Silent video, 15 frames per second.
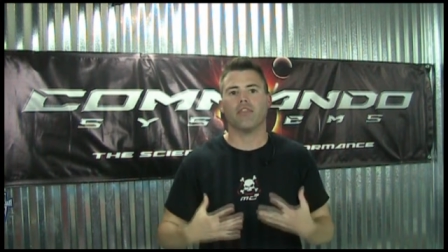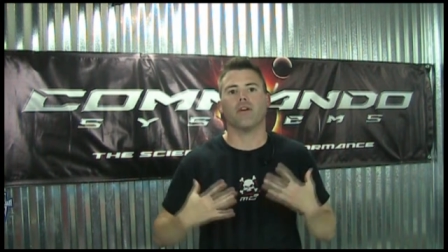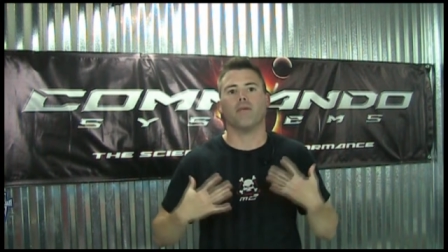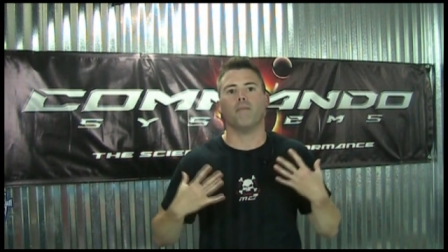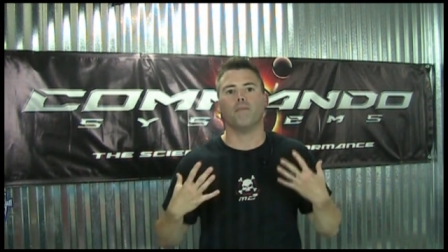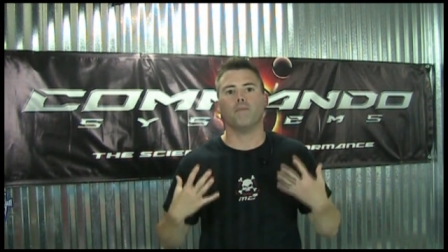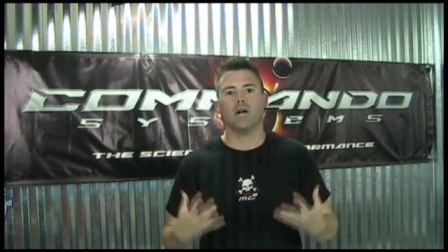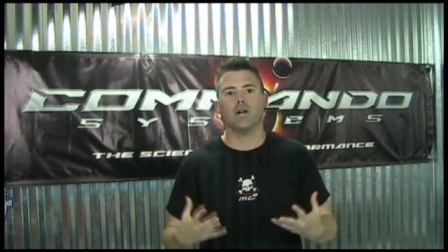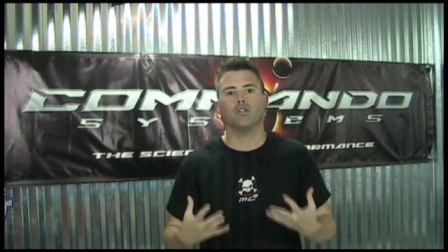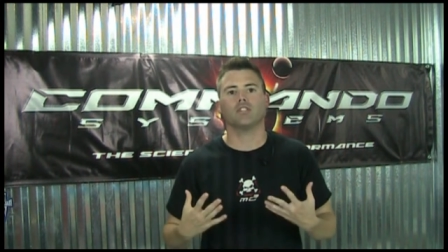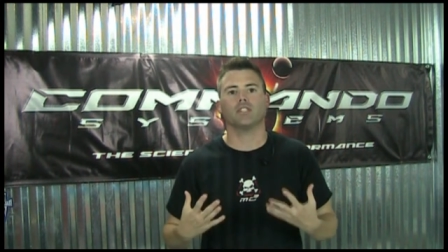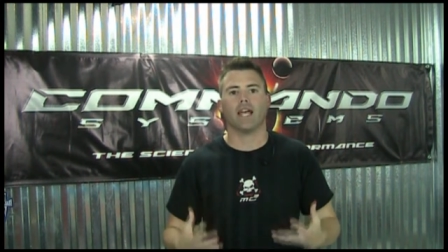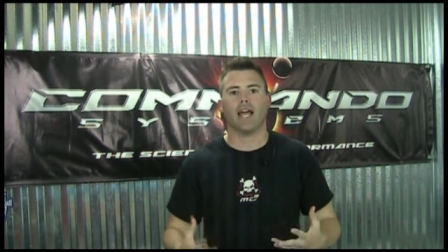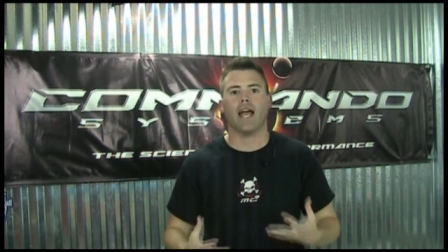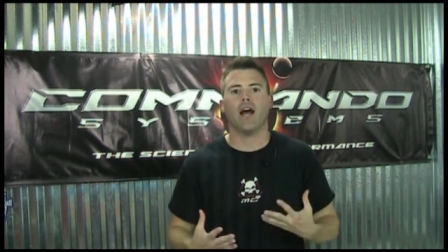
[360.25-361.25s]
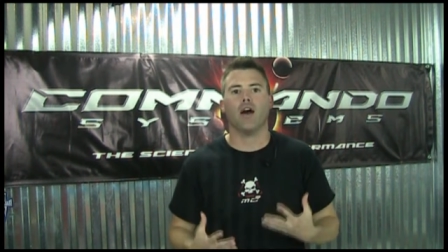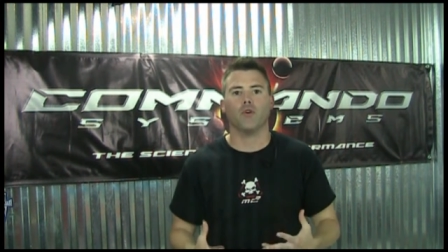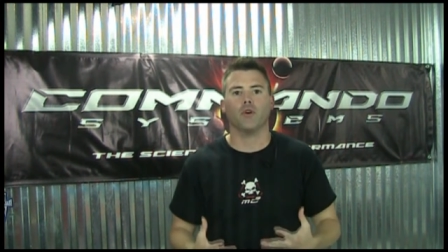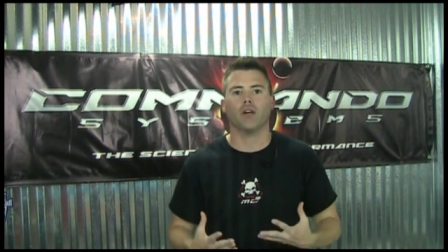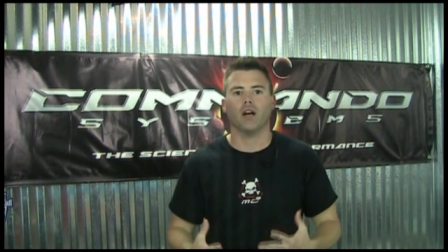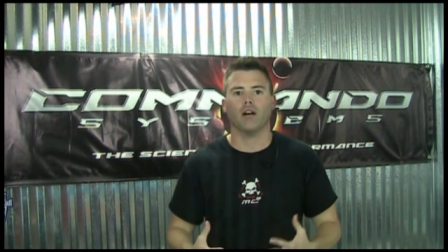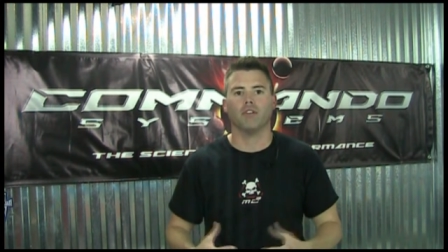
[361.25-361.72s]
the most
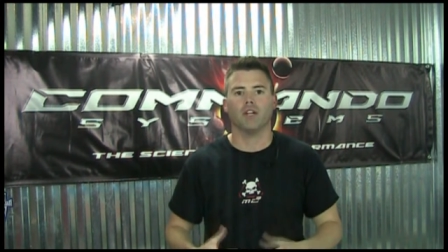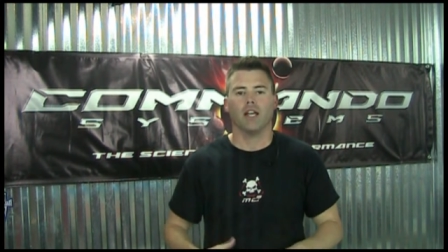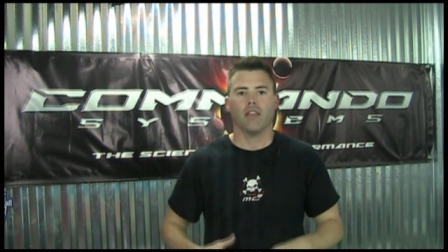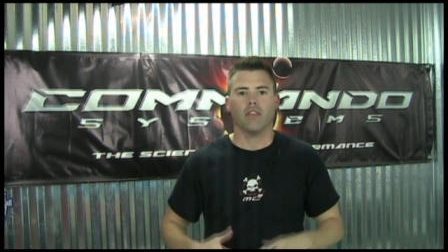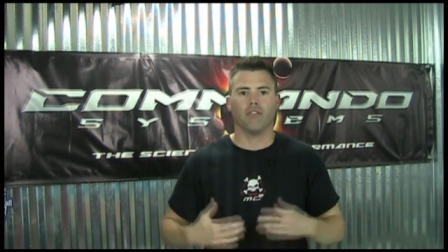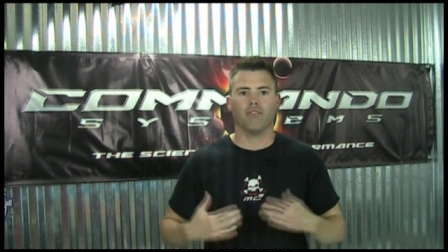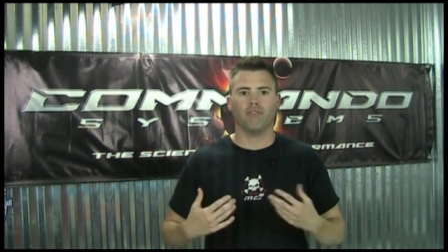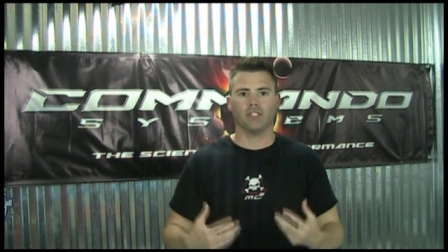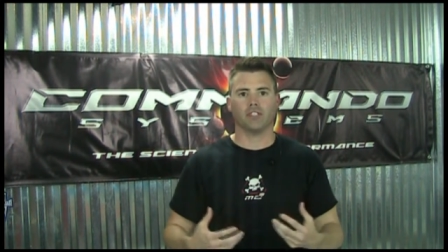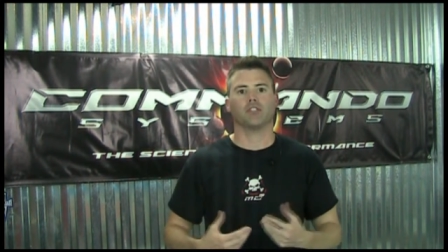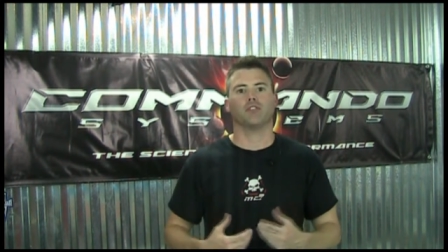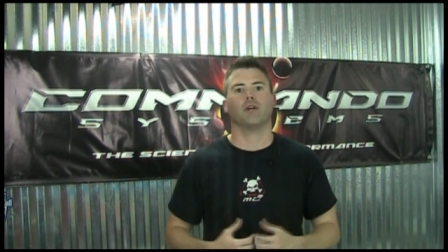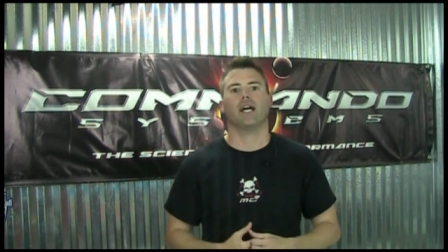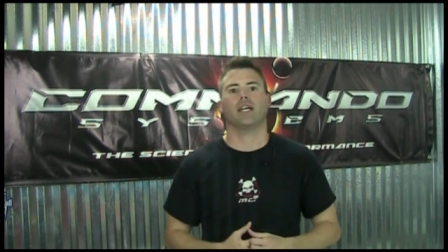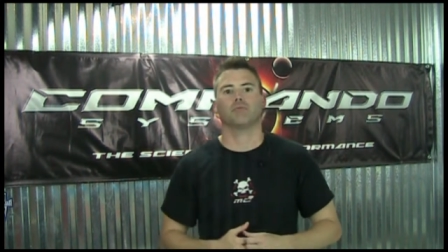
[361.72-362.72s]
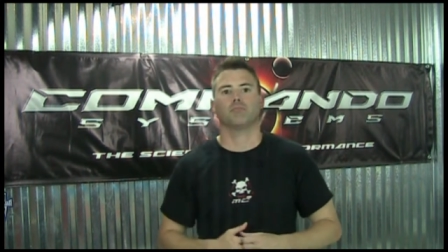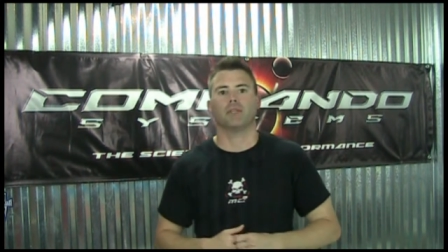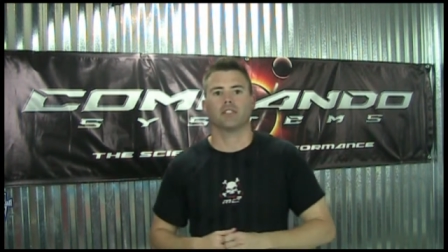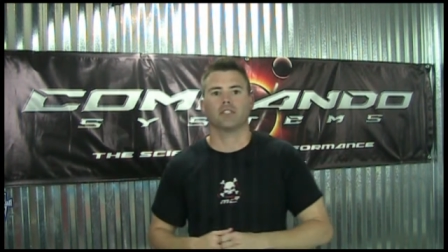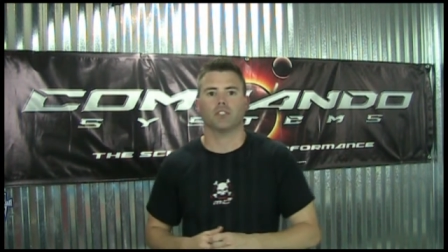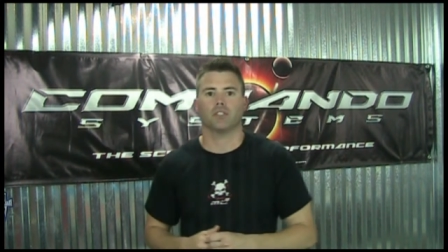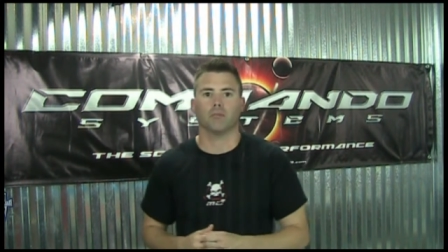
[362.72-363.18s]
out of the physical
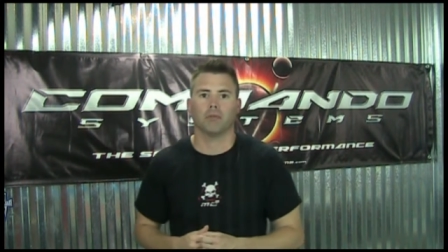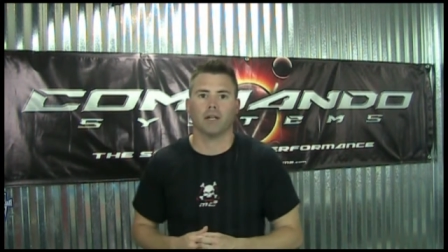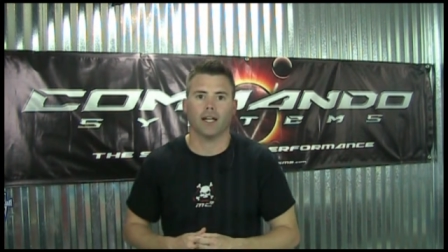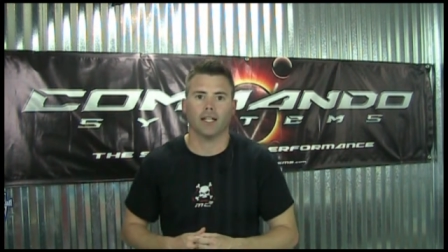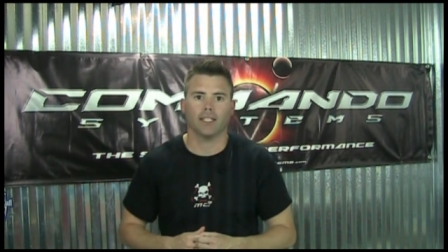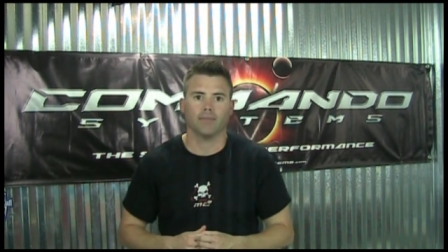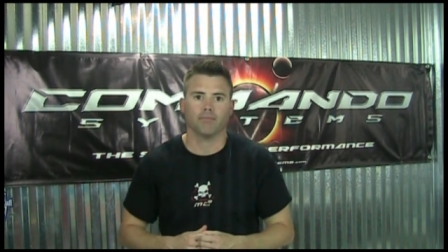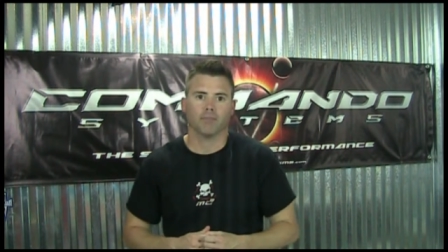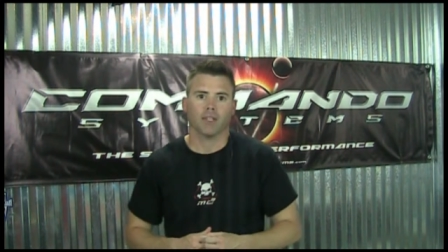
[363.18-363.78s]
aspects of their body.